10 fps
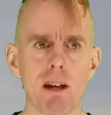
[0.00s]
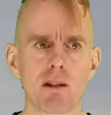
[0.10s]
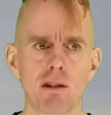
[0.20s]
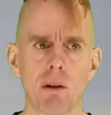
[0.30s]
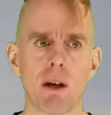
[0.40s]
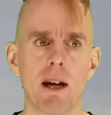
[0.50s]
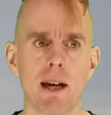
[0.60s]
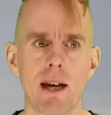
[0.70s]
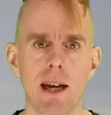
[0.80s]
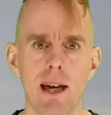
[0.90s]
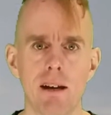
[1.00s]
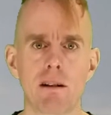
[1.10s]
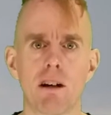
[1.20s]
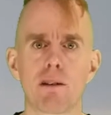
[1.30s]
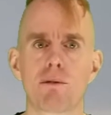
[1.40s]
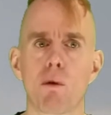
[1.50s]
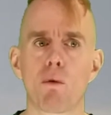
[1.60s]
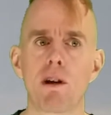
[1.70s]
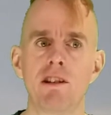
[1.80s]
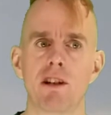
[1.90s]
So here are the four
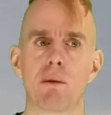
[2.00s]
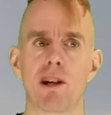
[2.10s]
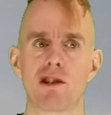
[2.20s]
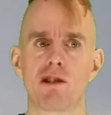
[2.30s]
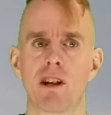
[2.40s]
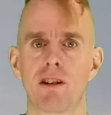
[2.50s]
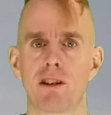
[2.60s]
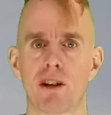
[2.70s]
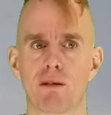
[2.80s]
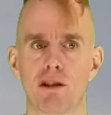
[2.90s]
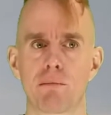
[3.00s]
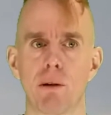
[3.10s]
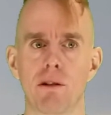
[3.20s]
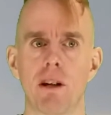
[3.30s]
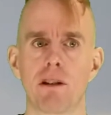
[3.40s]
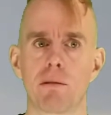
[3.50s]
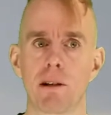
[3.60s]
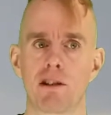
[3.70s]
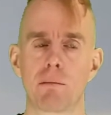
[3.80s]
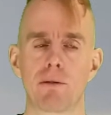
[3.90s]
rate equations that correspond to
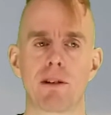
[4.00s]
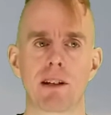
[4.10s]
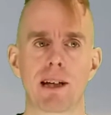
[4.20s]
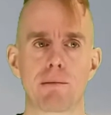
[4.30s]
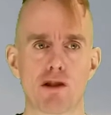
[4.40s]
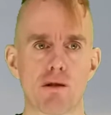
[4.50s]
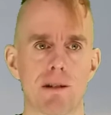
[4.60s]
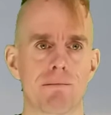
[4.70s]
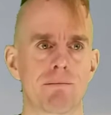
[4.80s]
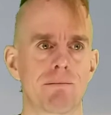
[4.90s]
my simplified chemistry.